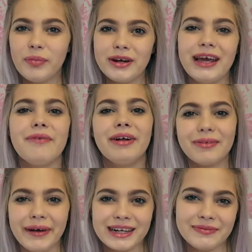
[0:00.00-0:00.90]
everybody and
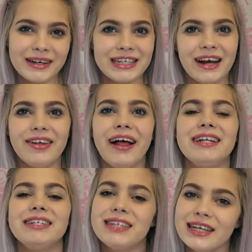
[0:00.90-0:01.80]
welcome back to my channel,
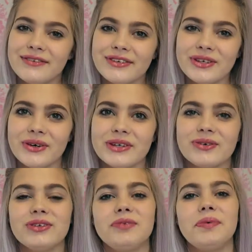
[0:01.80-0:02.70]
and today's video is
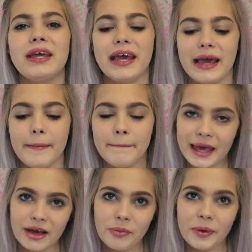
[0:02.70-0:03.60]
going to be a
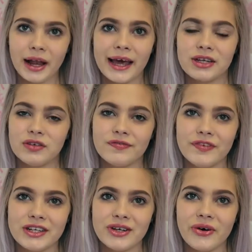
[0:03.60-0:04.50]
makeup collection
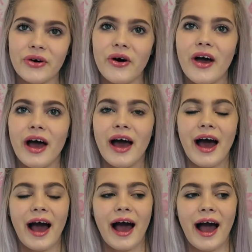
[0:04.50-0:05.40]
video.
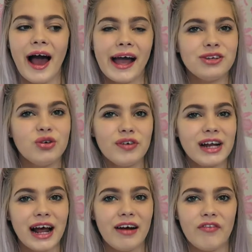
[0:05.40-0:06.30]
I don't
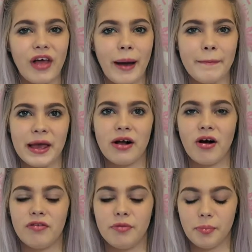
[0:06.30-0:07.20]
really have that big
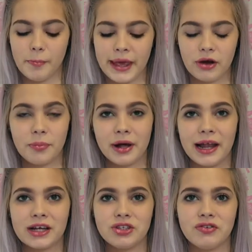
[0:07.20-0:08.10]
of a makeup
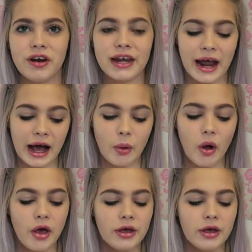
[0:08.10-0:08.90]
collection right now,